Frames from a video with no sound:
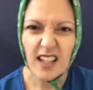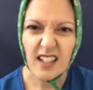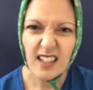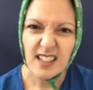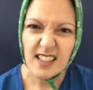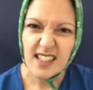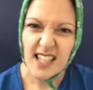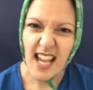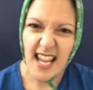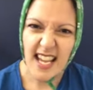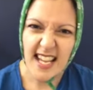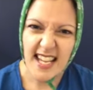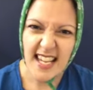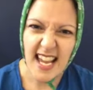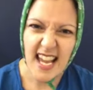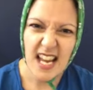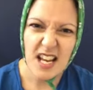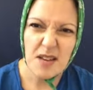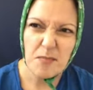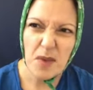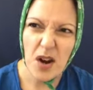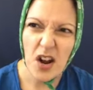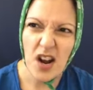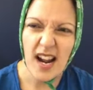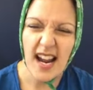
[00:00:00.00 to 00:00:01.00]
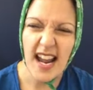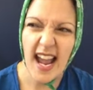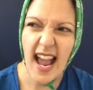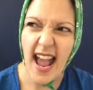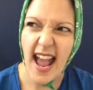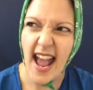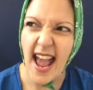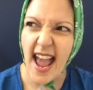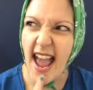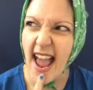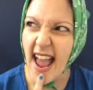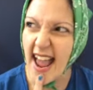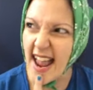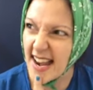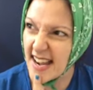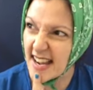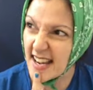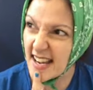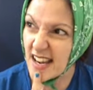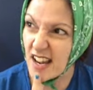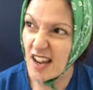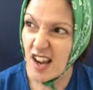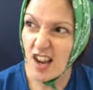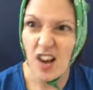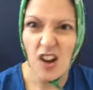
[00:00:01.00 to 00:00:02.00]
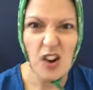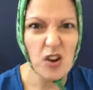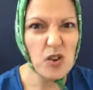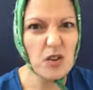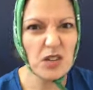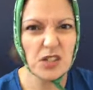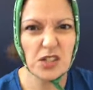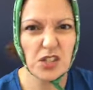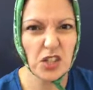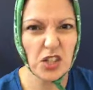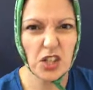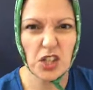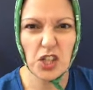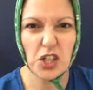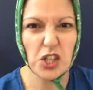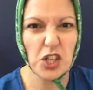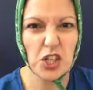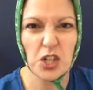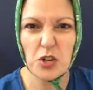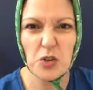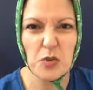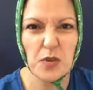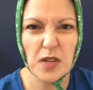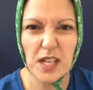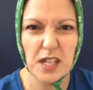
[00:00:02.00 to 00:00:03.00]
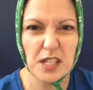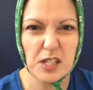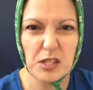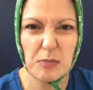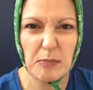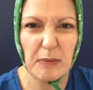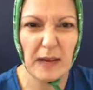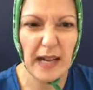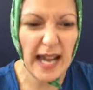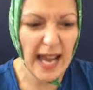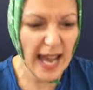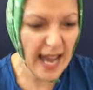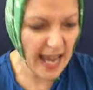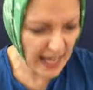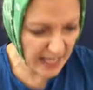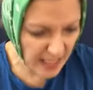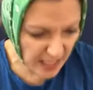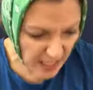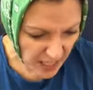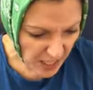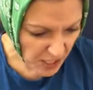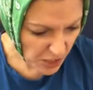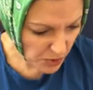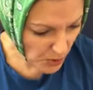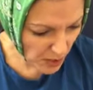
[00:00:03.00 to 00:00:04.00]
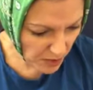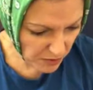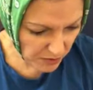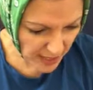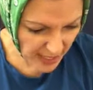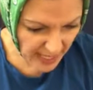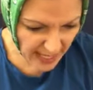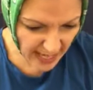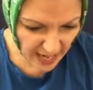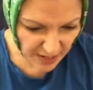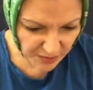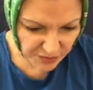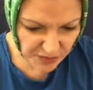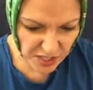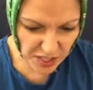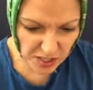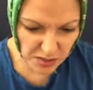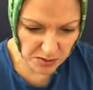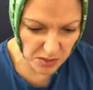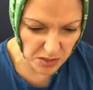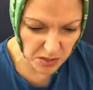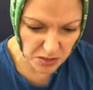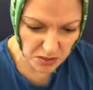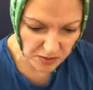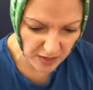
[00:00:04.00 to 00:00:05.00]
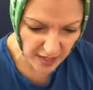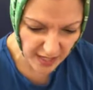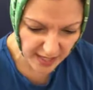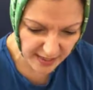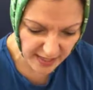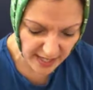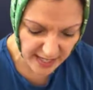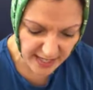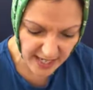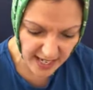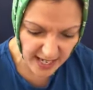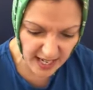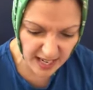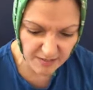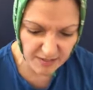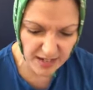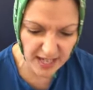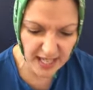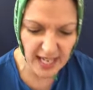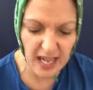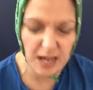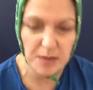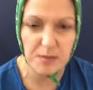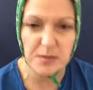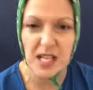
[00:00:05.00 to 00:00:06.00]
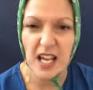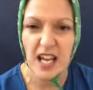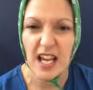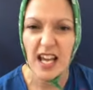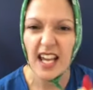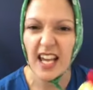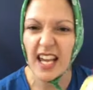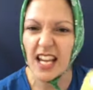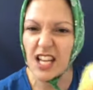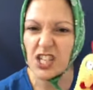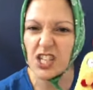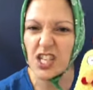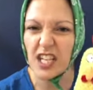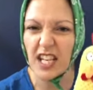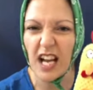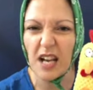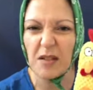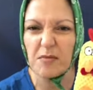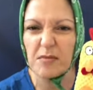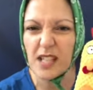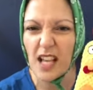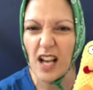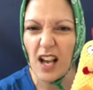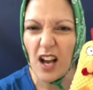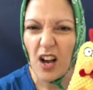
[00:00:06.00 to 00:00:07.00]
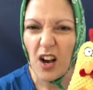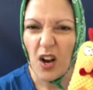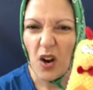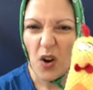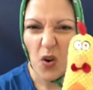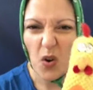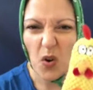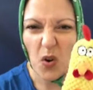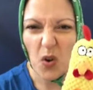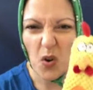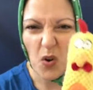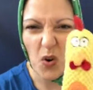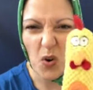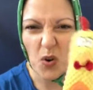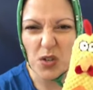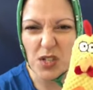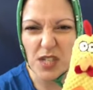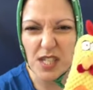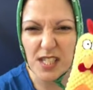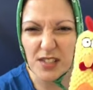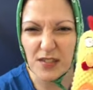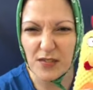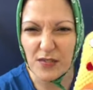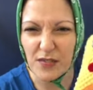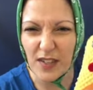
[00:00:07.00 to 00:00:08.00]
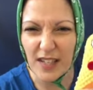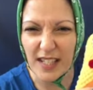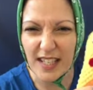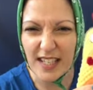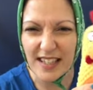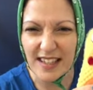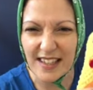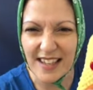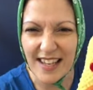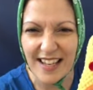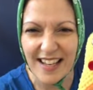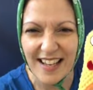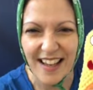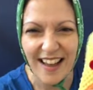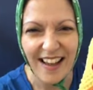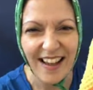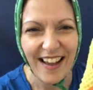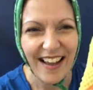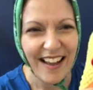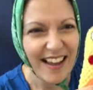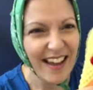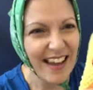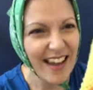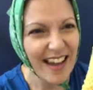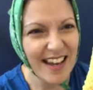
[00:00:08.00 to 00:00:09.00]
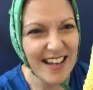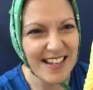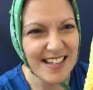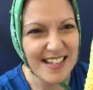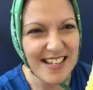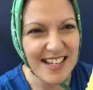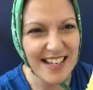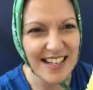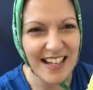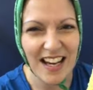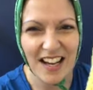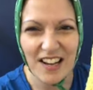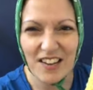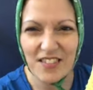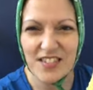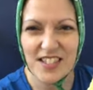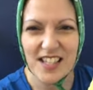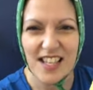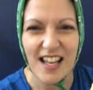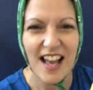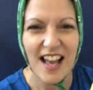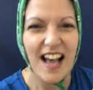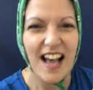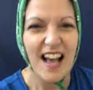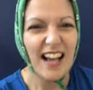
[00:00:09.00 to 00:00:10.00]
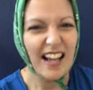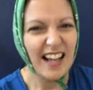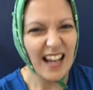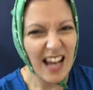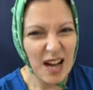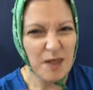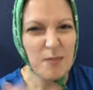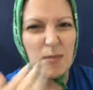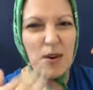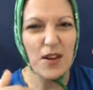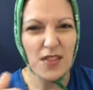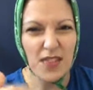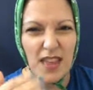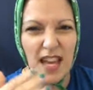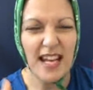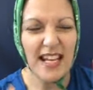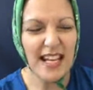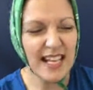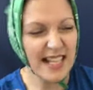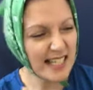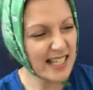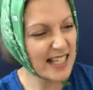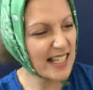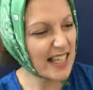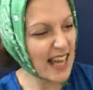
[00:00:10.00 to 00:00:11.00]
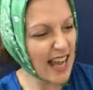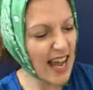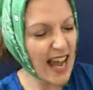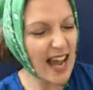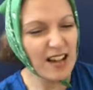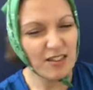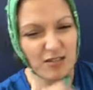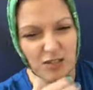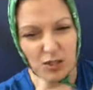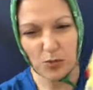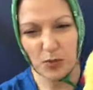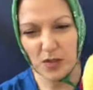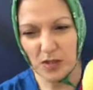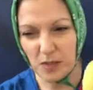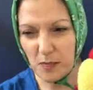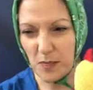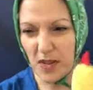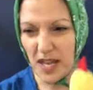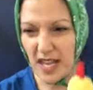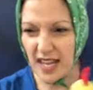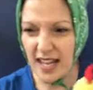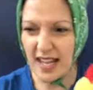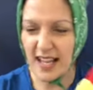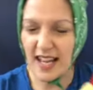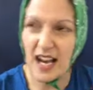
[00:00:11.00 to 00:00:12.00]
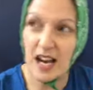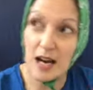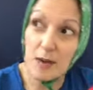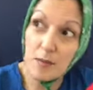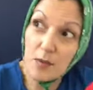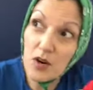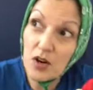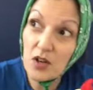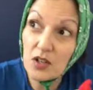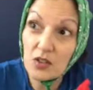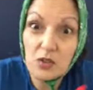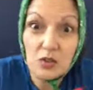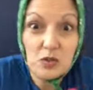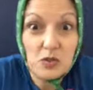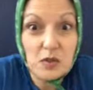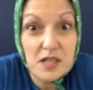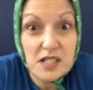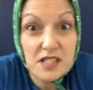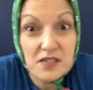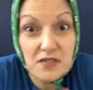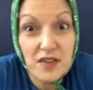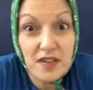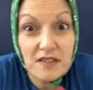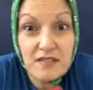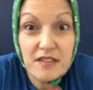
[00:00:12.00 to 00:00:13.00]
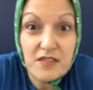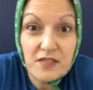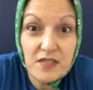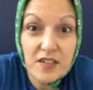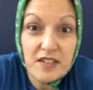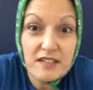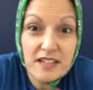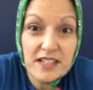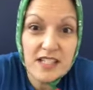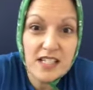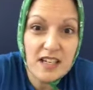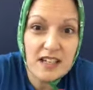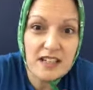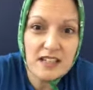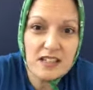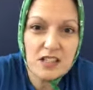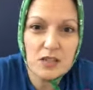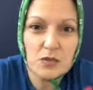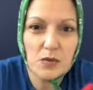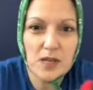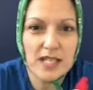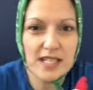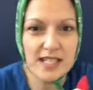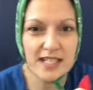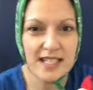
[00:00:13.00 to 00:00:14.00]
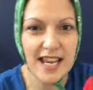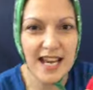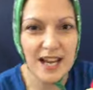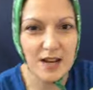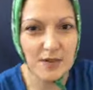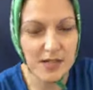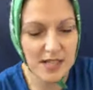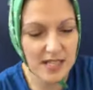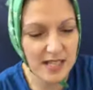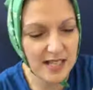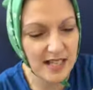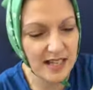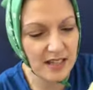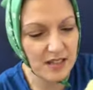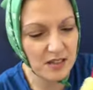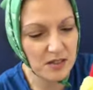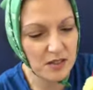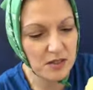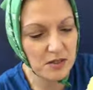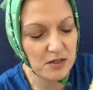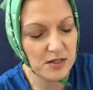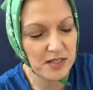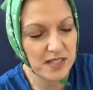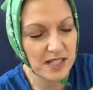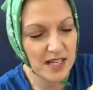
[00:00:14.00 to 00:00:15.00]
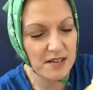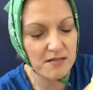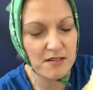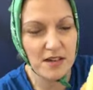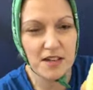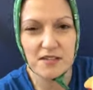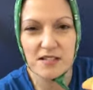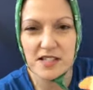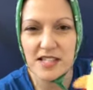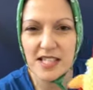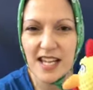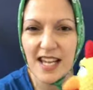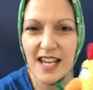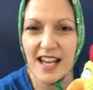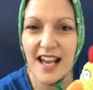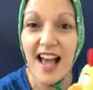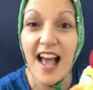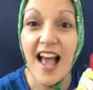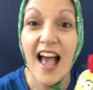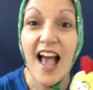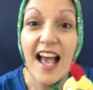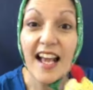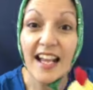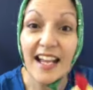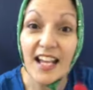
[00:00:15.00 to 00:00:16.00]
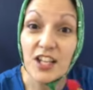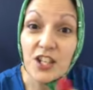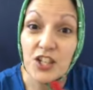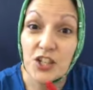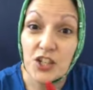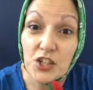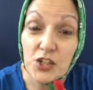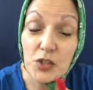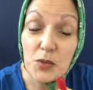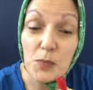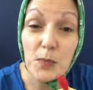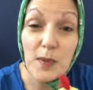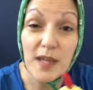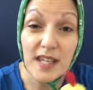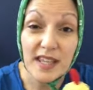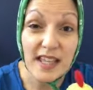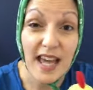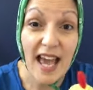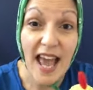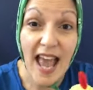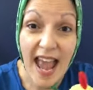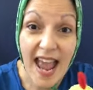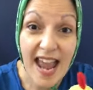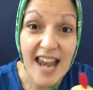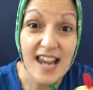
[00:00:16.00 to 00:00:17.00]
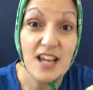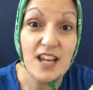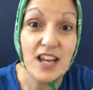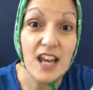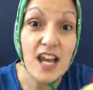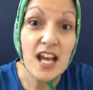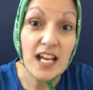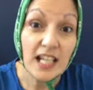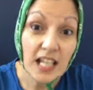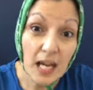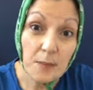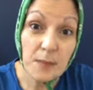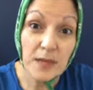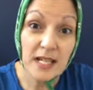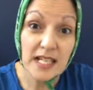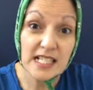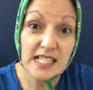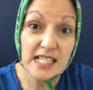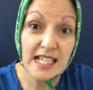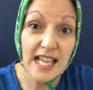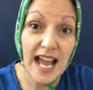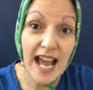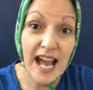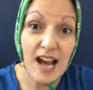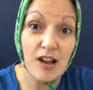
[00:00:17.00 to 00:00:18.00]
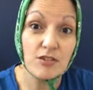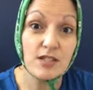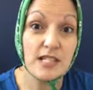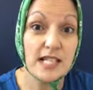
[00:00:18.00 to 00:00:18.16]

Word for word: Take in my hen? Oh, it's a curious plan. Do I really have to? All right then, here he comes. Here she comes. Oh, she's a funny thing. Here she comes. Come on then, into the house with me. Come on. Oh, it's very, very tight squeeze now, isn't it? Oh, dear, oh, dear. Can you be the hen coming into the house?